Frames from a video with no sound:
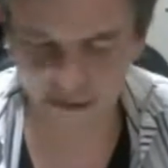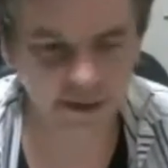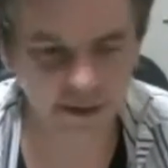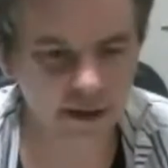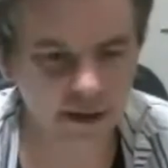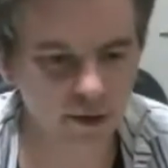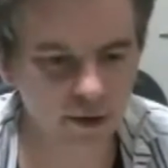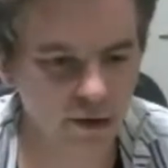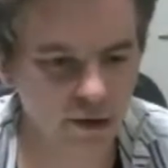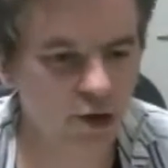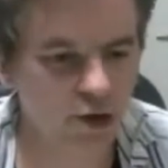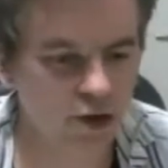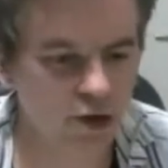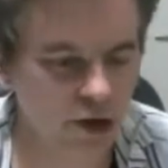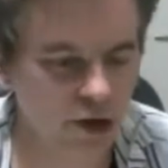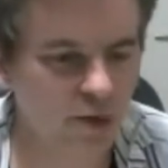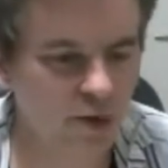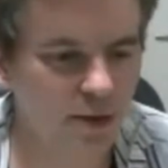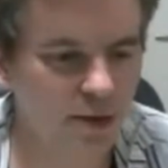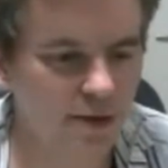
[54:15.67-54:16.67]
But
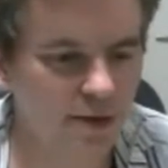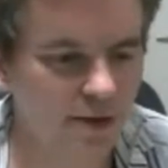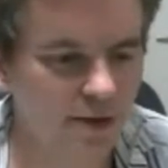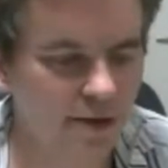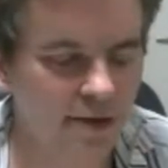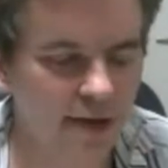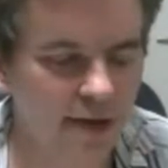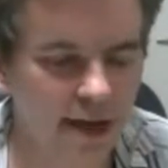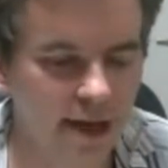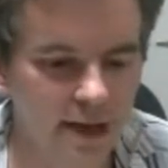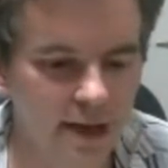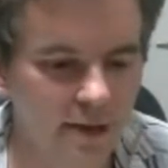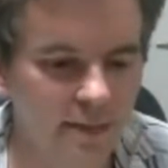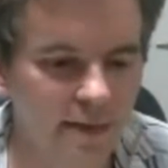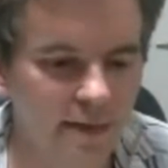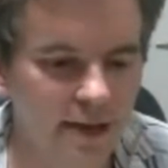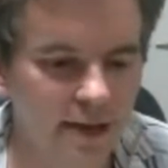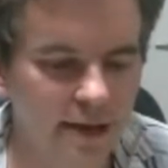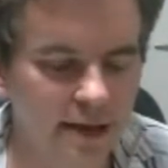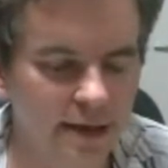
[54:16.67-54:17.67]
your judgment is not
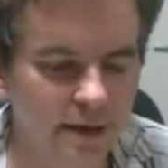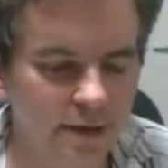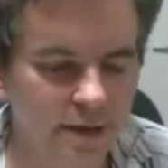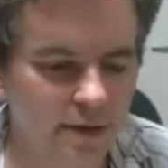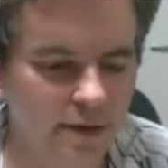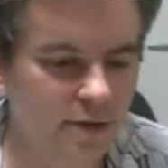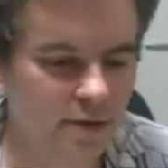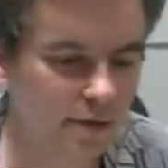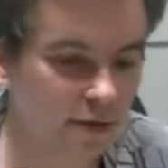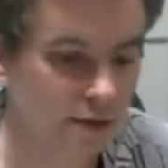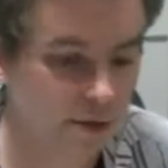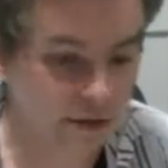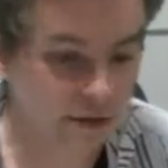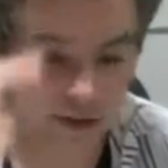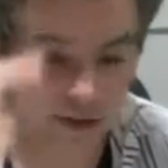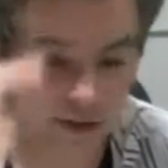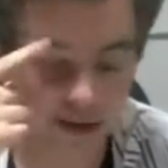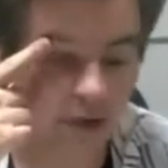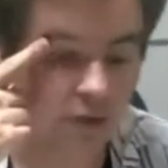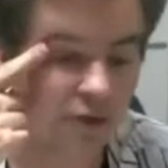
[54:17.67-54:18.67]
going to be
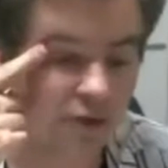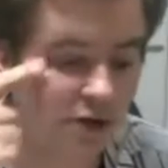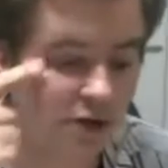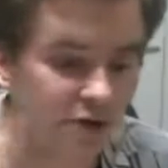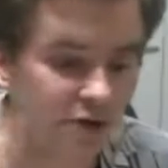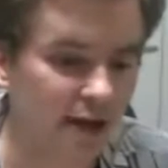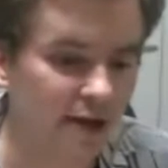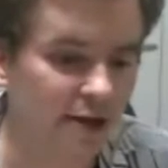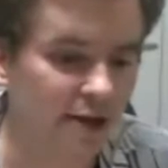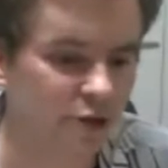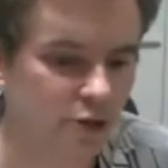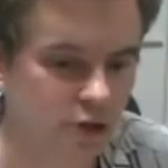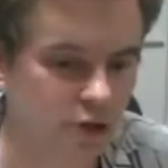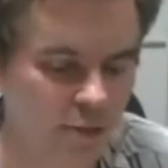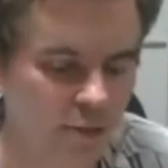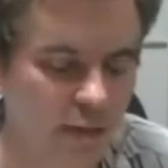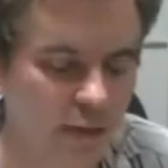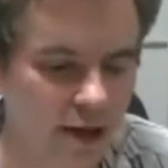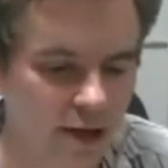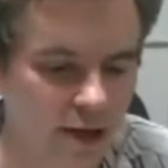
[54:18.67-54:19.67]
entirely decided
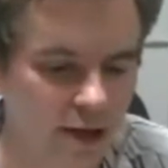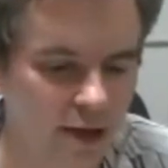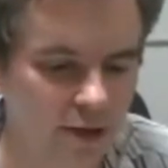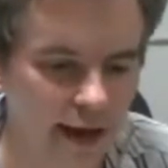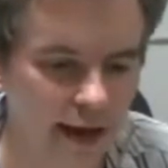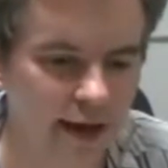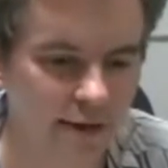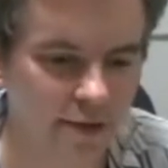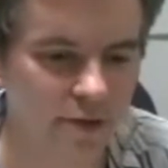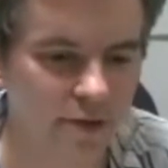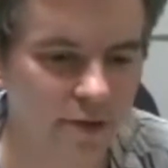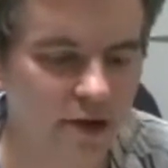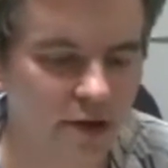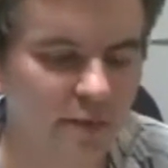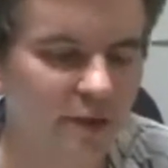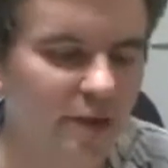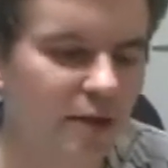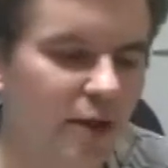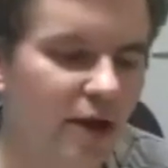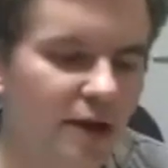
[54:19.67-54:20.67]
just by your act. It's going
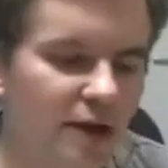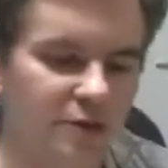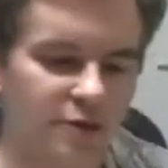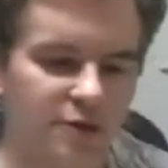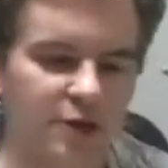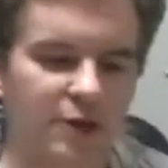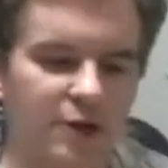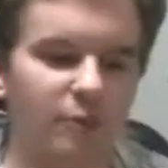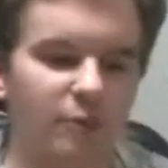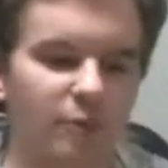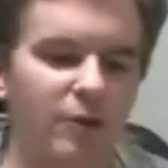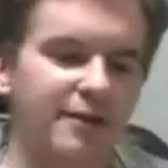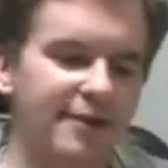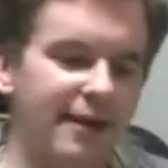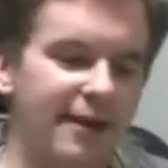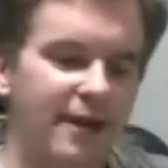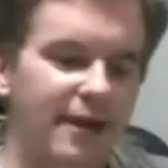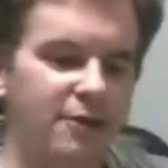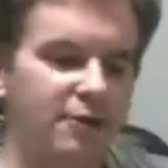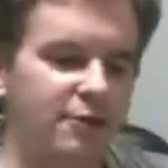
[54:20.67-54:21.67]
to be luck is going to play
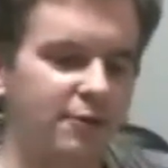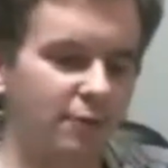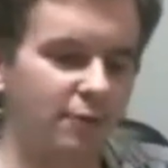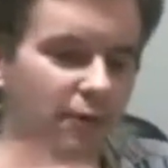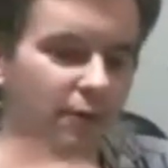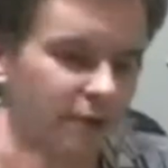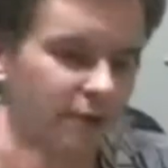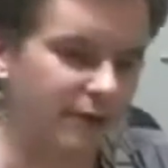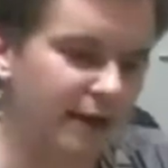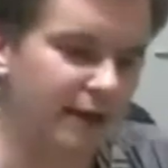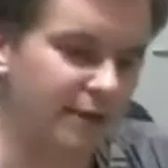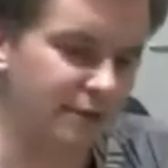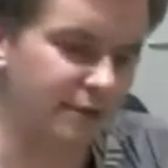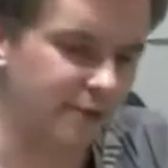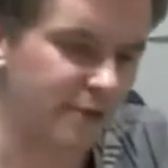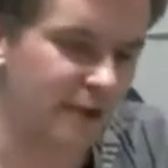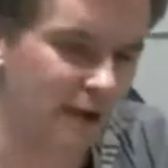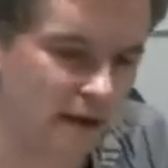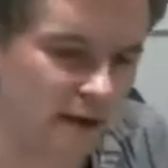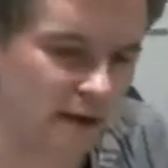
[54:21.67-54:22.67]
its hand. It's going to roll the dice
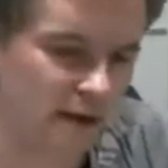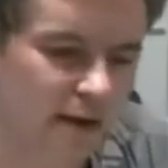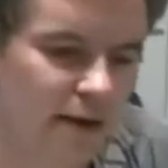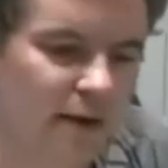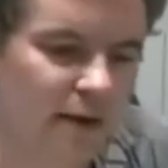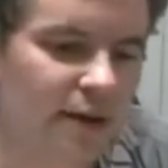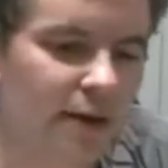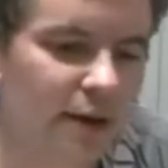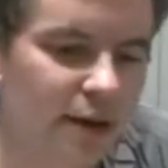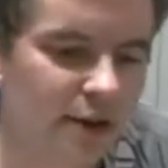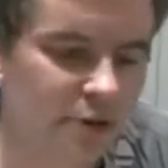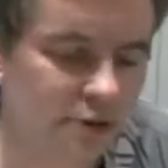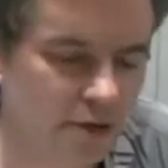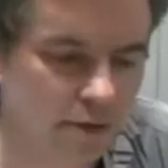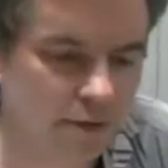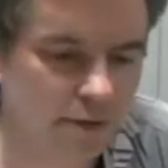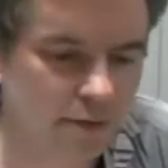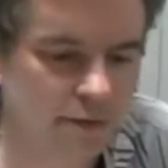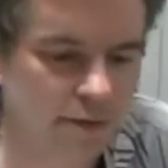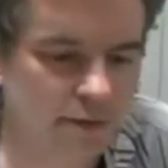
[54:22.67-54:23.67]
in there. And
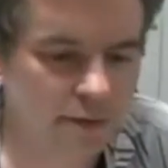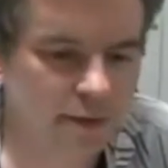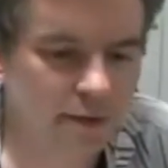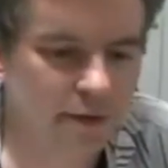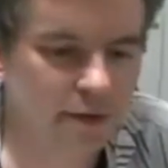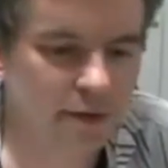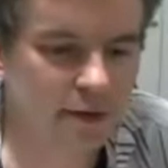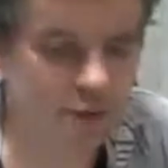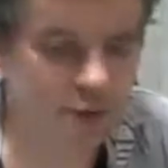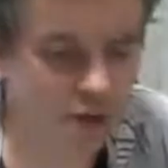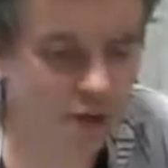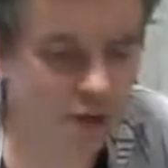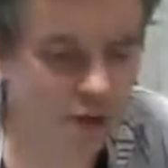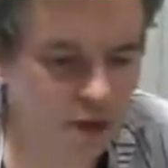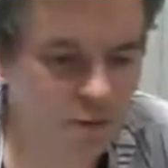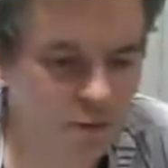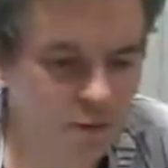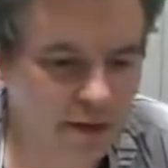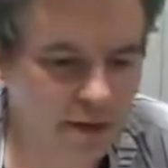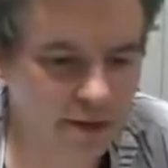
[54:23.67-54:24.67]
so your
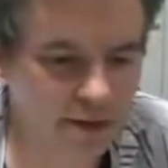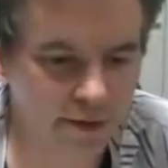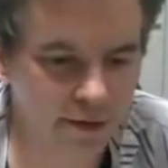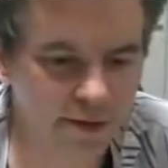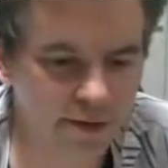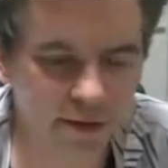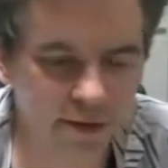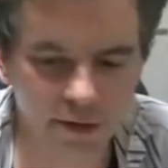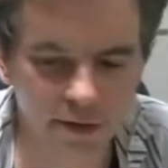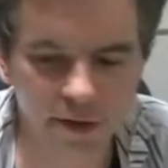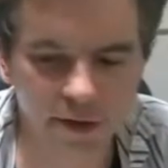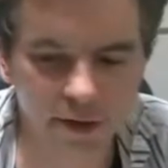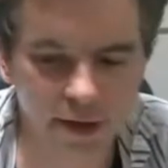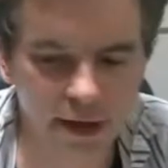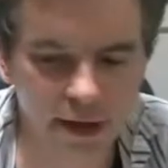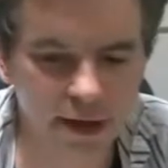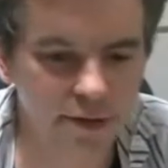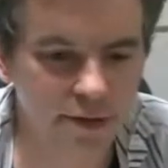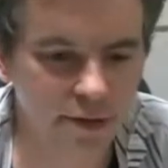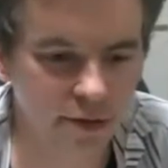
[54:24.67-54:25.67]
judgment isn't as certain a
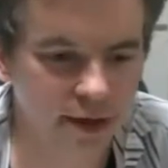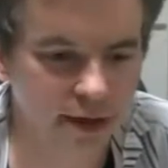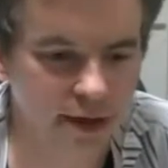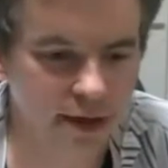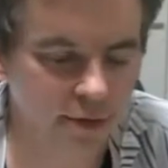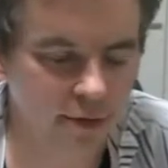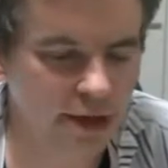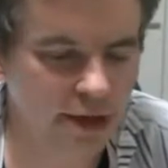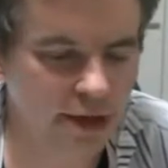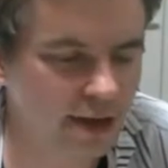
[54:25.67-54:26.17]
thing as you think, right?